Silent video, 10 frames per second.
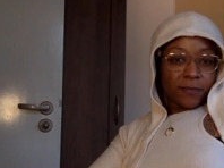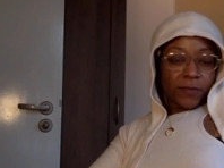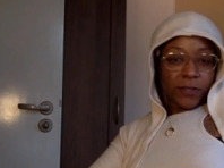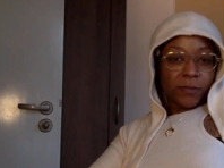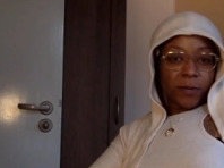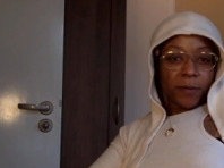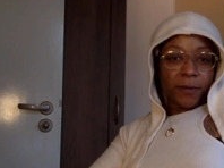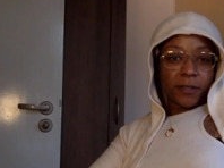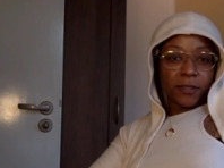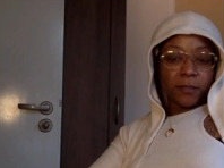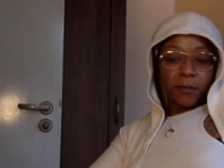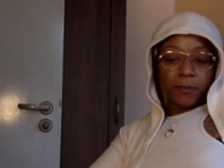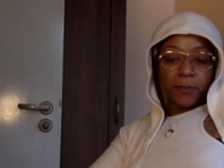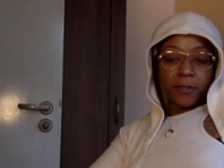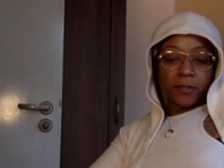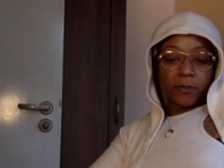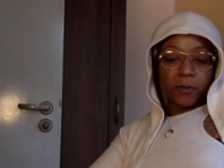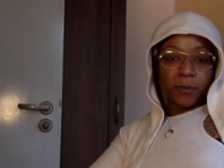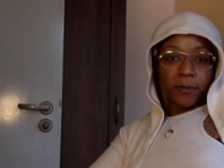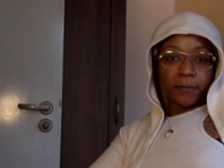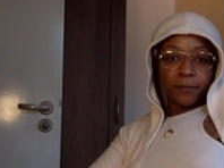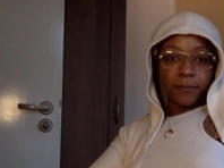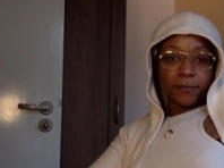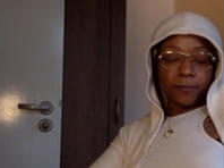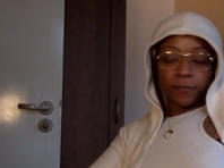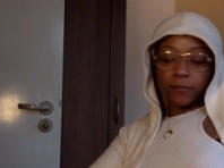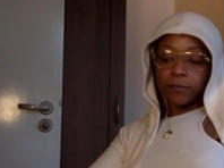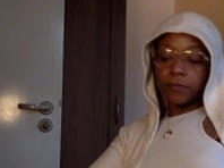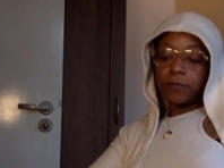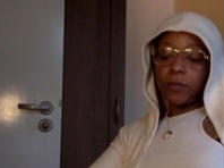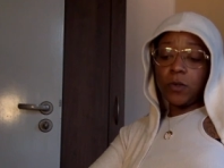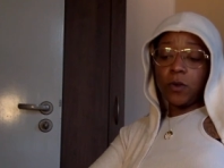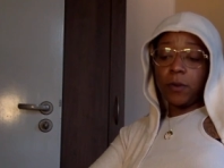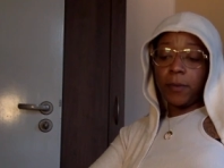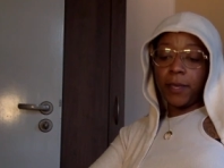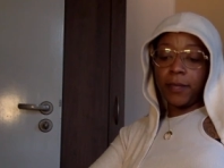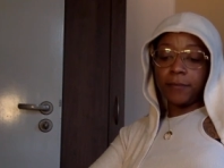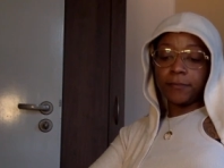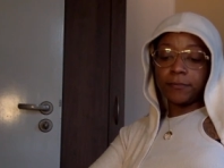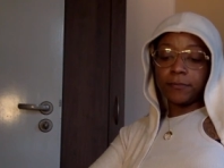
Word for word: Very smart person could be a businesswoman or man.